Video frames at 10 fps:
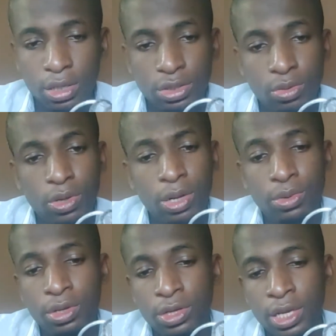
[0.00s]
So what are
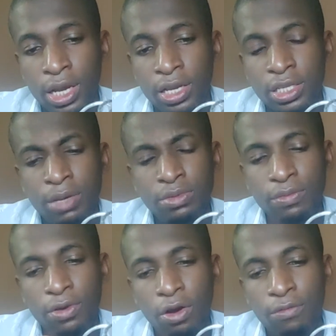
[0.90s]
we looking at in terms
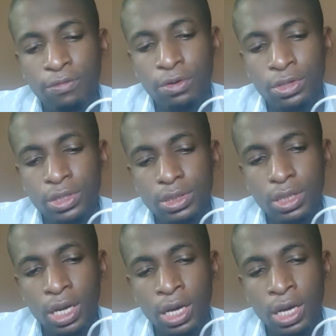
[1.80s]
of comfort?